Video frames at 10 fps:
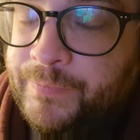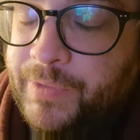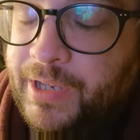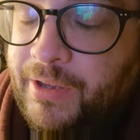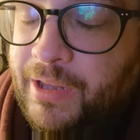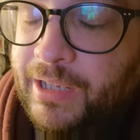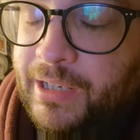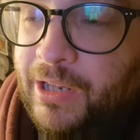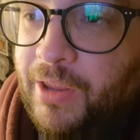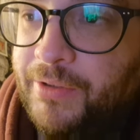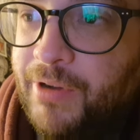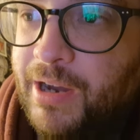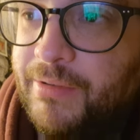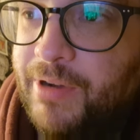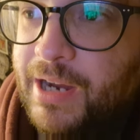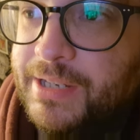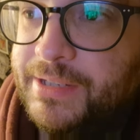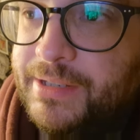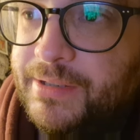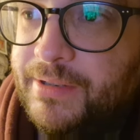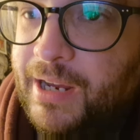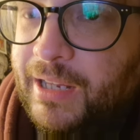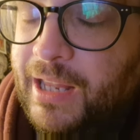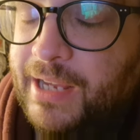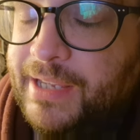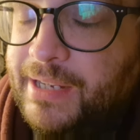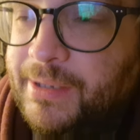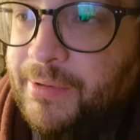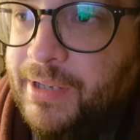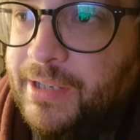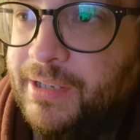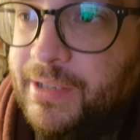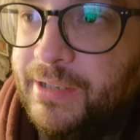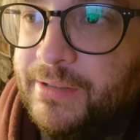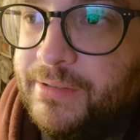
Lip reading: You know, like a lot of the writers I like anyway,